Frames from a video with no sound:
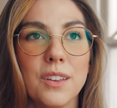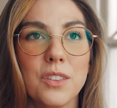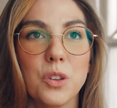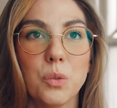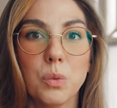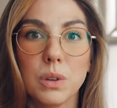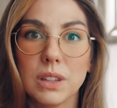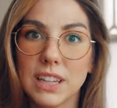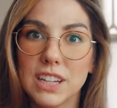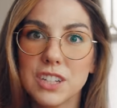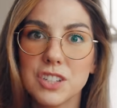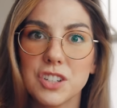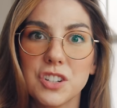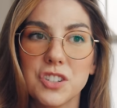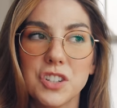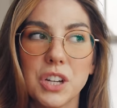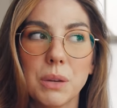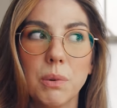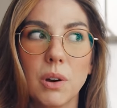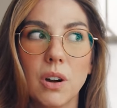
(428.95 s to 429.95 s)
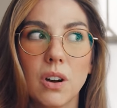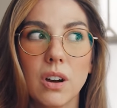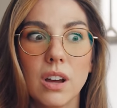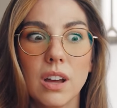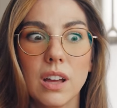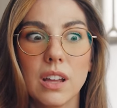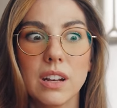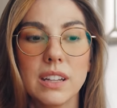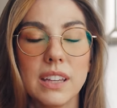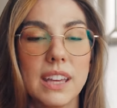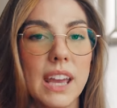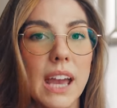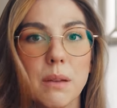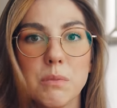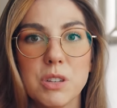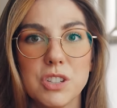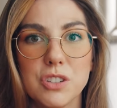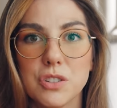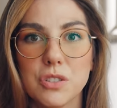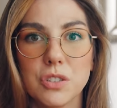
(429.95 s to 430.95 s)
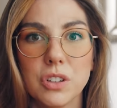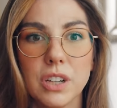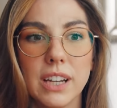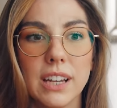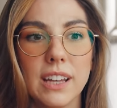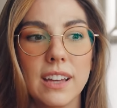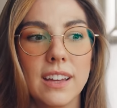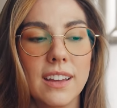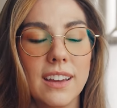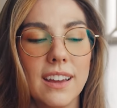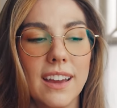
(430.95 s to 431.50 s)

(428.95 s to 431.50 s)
the relationship on chemistry